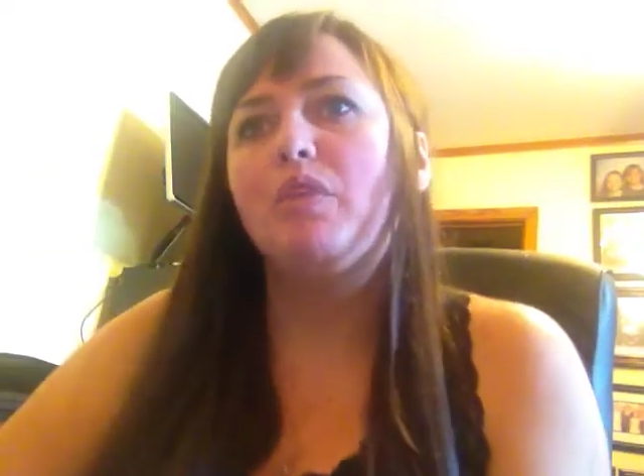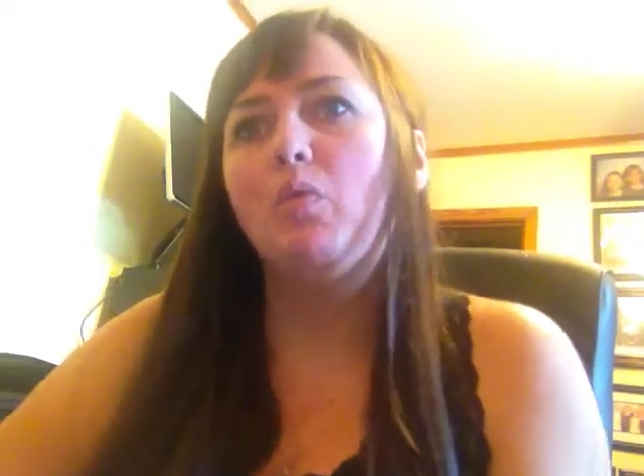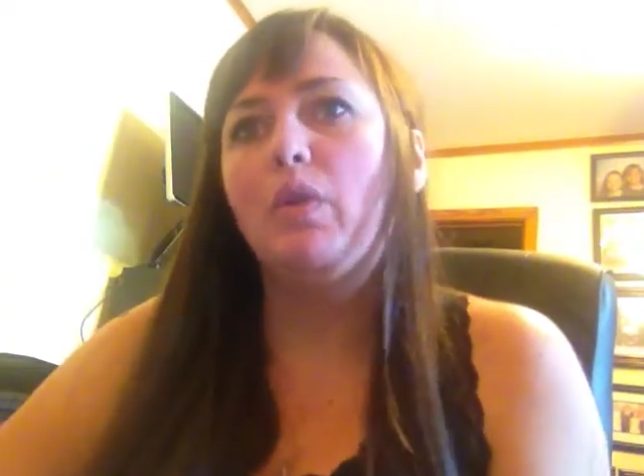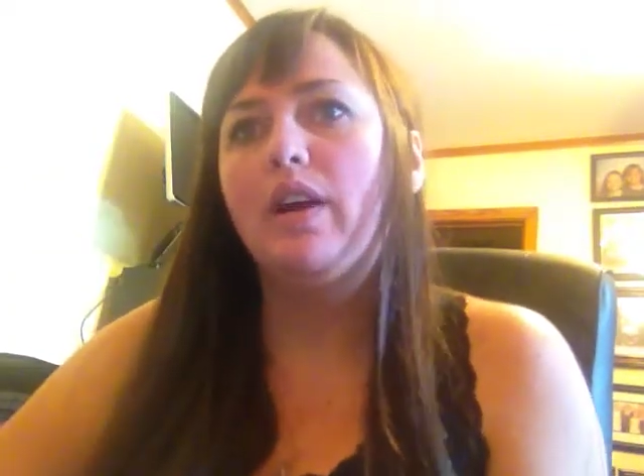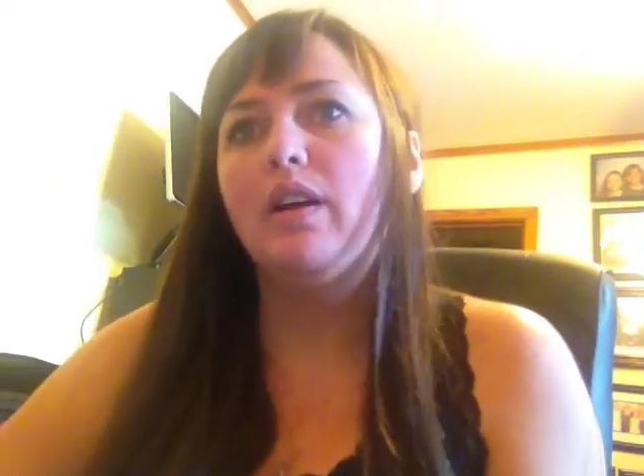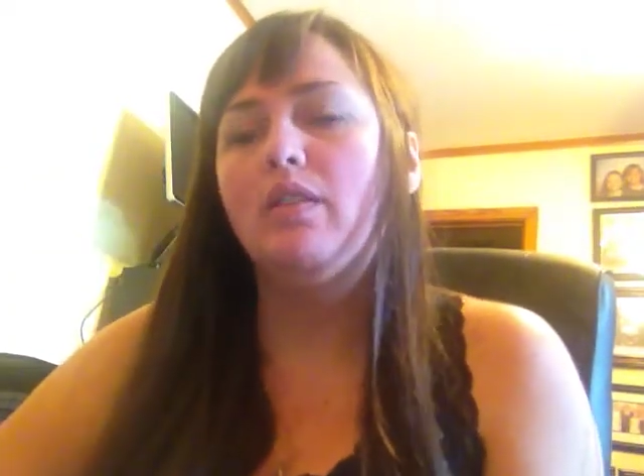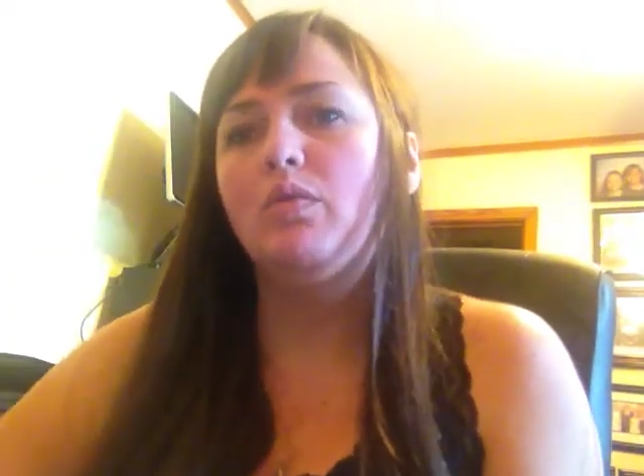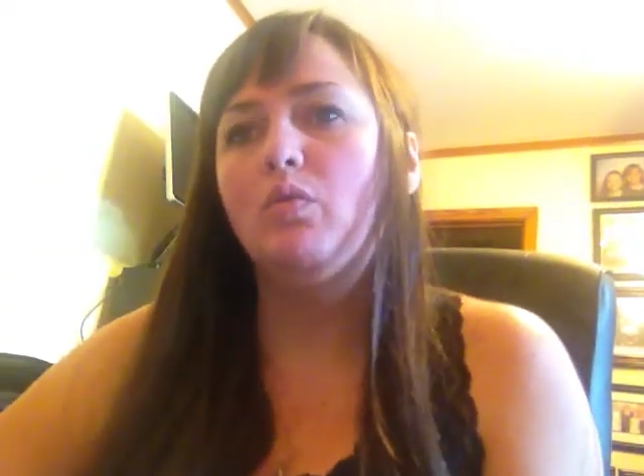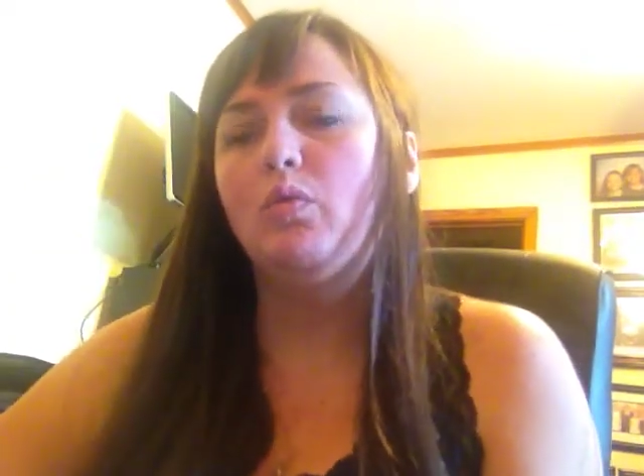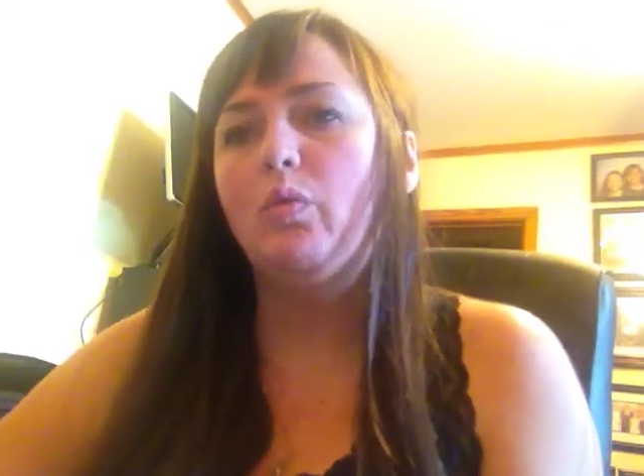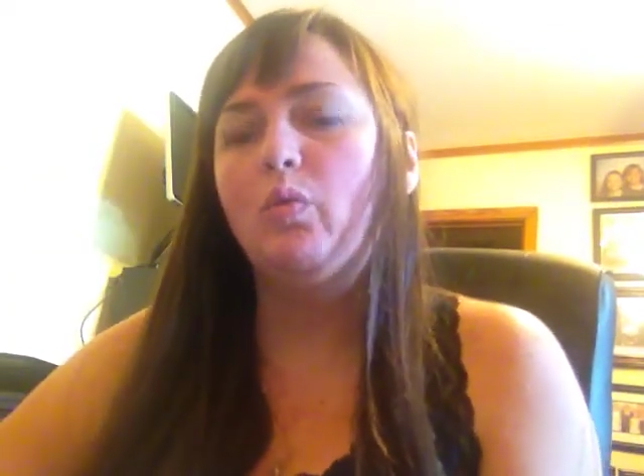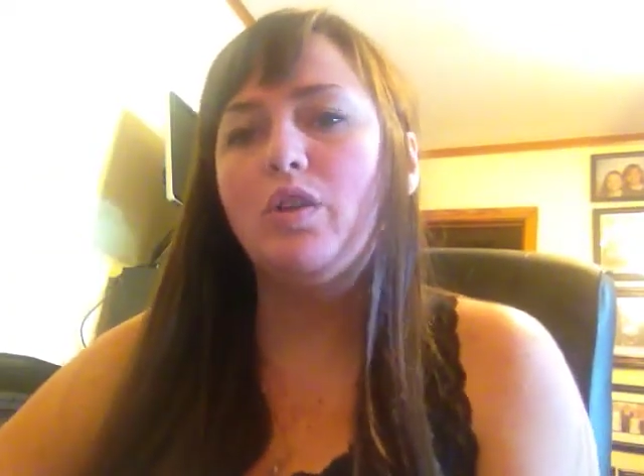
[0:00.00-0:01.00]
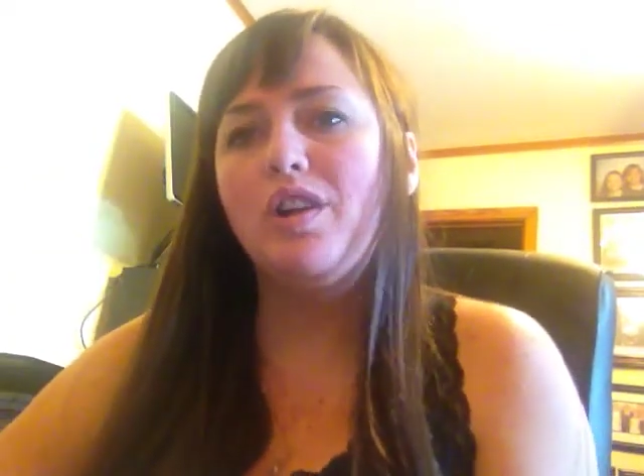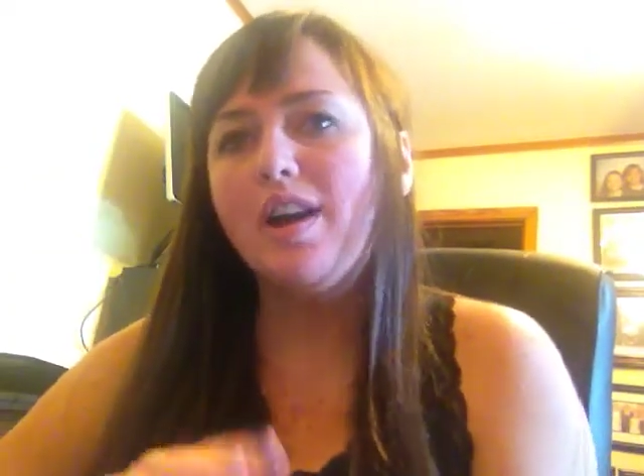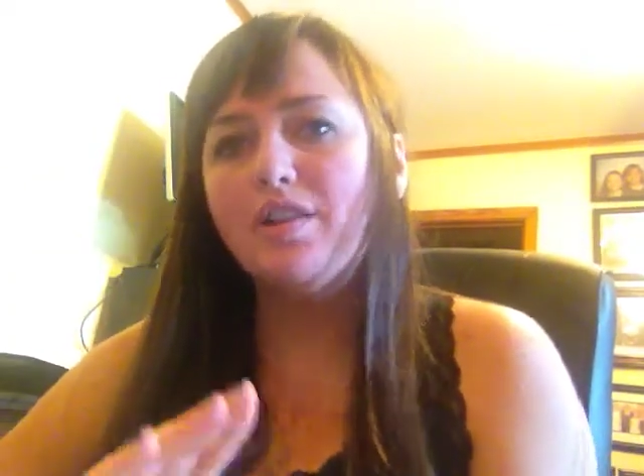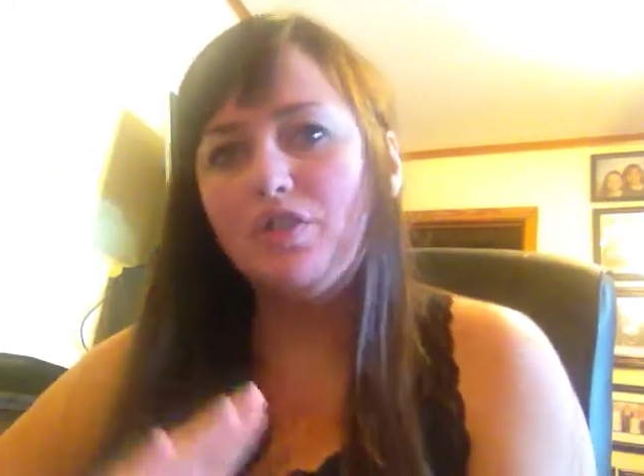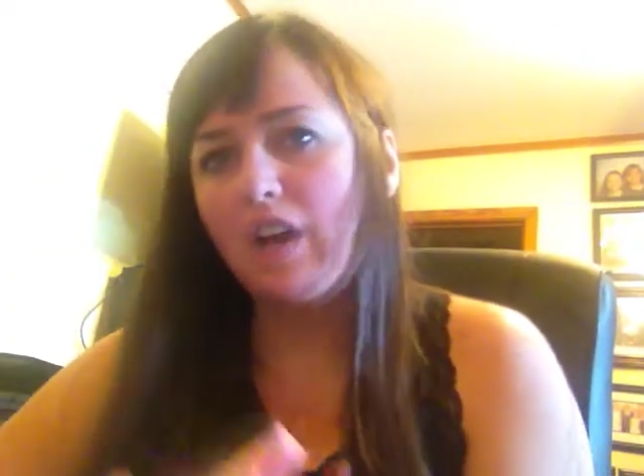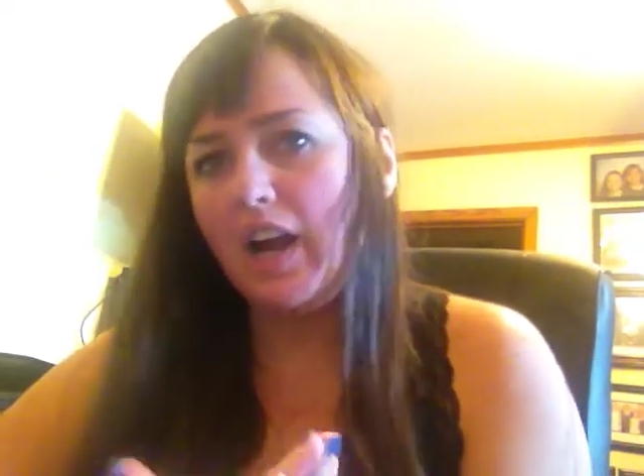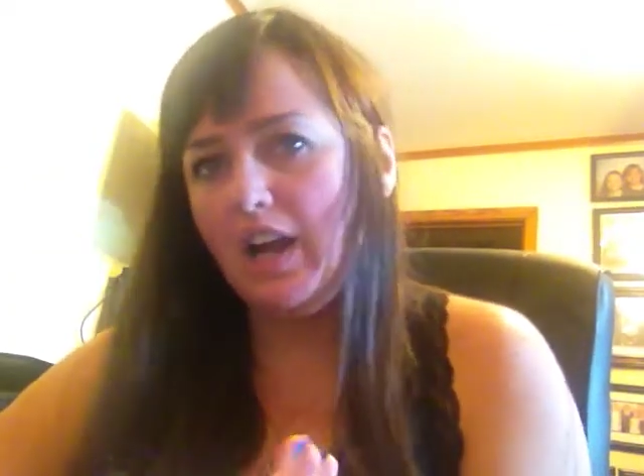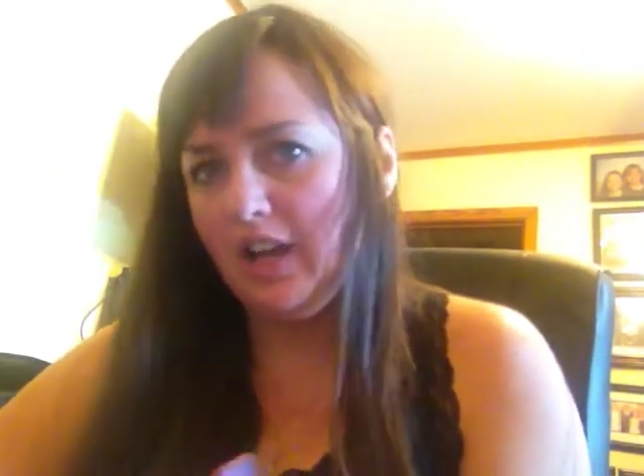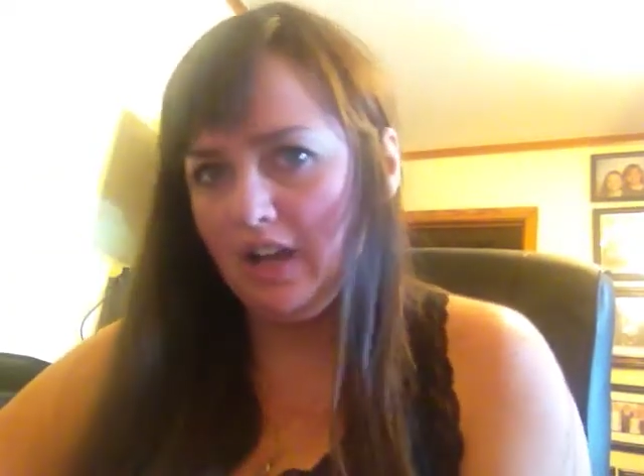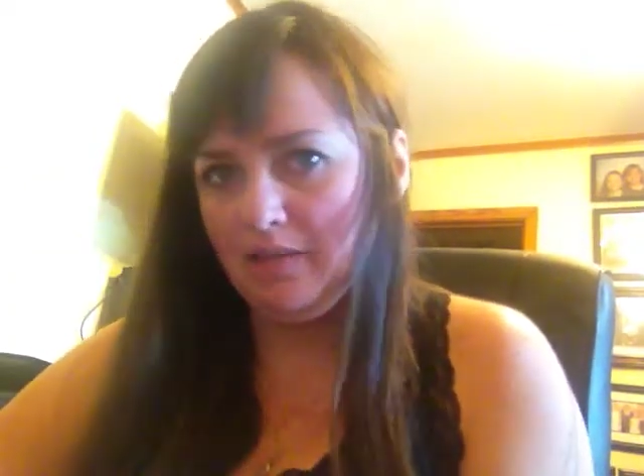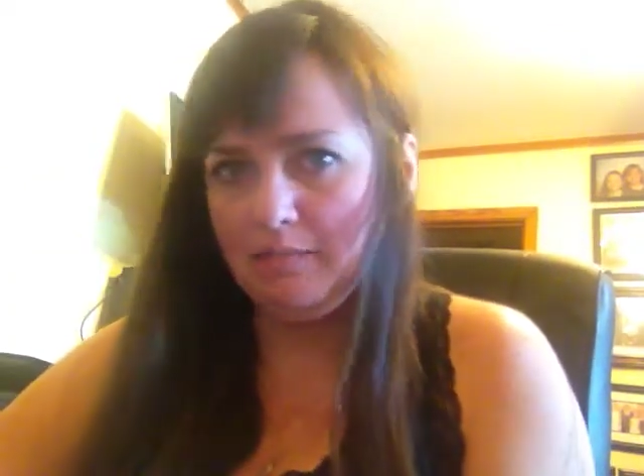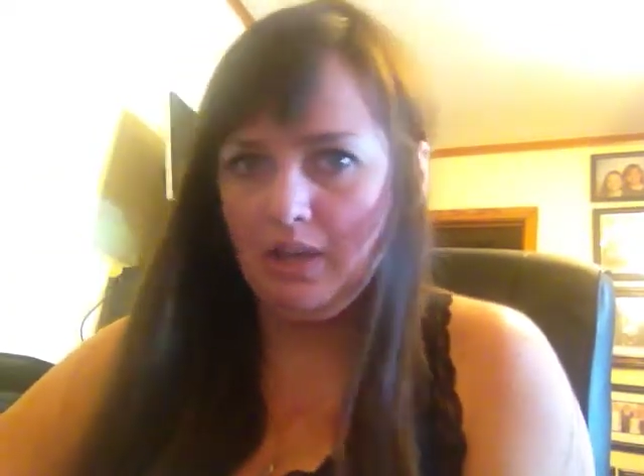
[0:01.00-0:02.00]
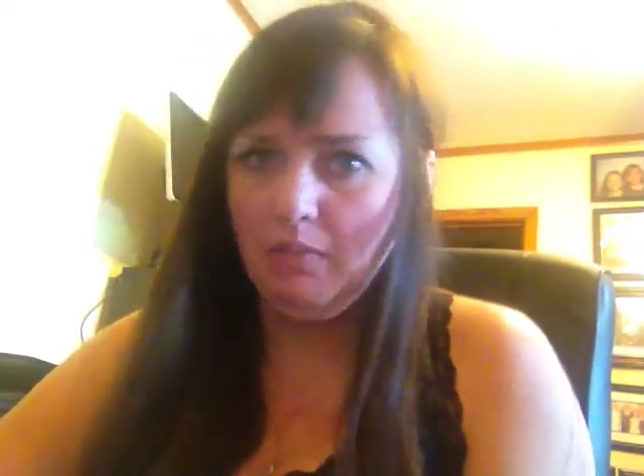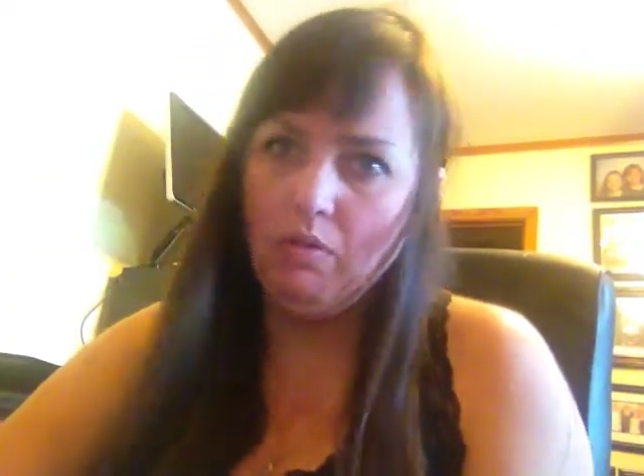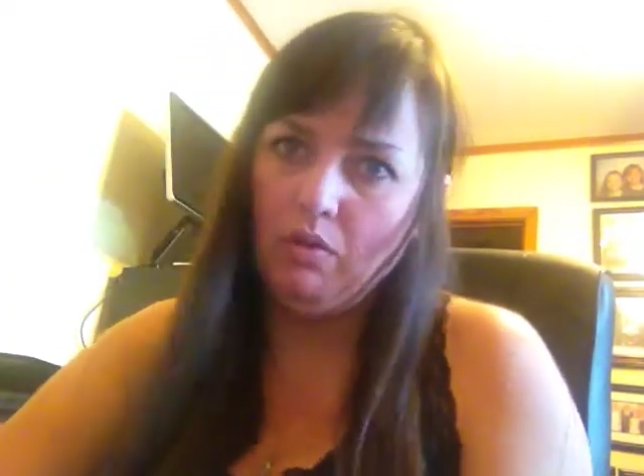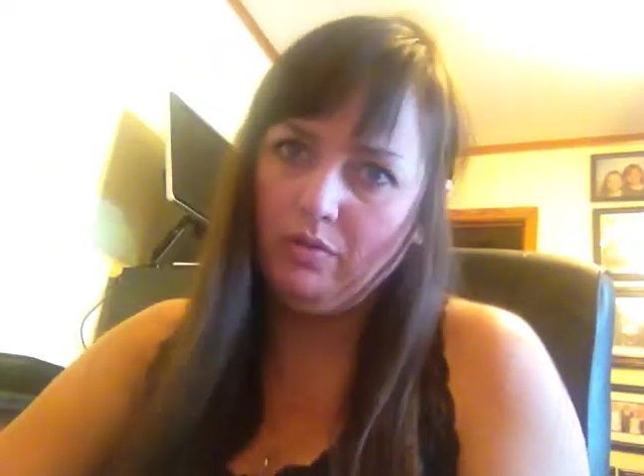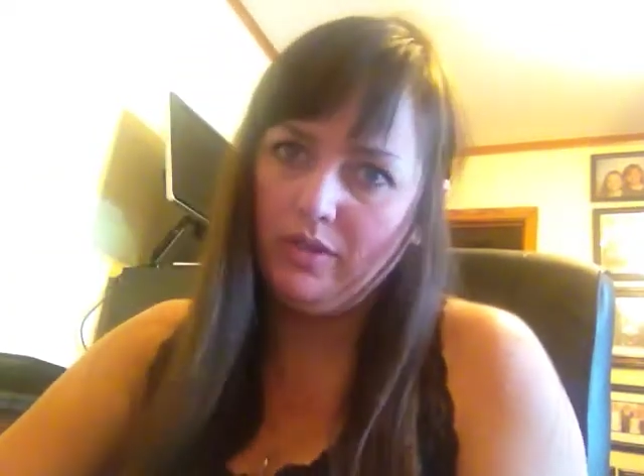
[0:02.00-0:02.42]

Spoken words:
where we're not training up people